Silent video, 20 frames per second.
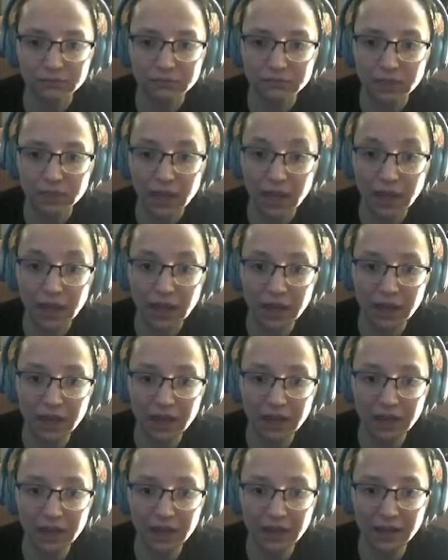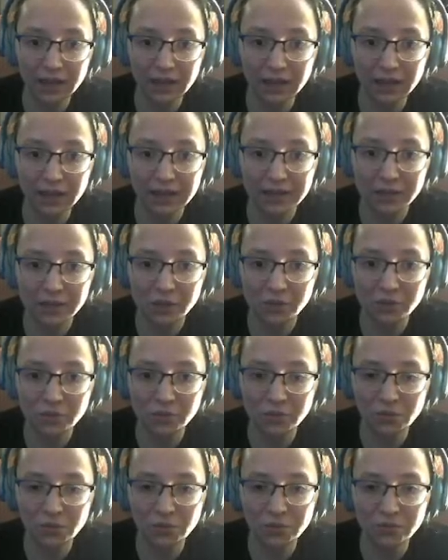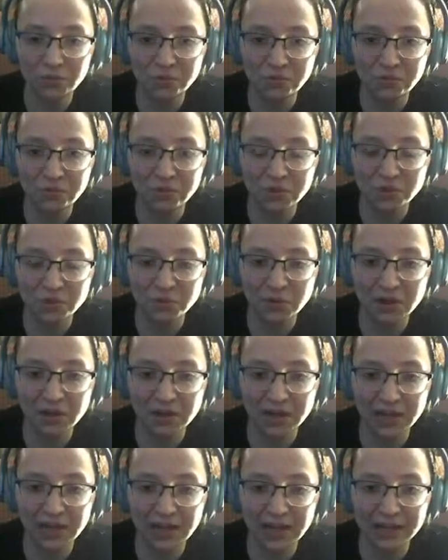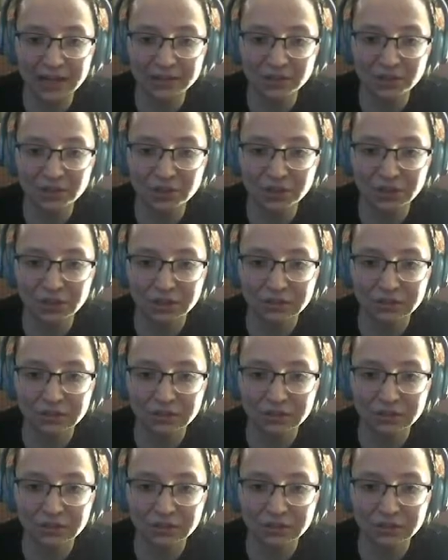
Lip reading: Aha! You are a hatch.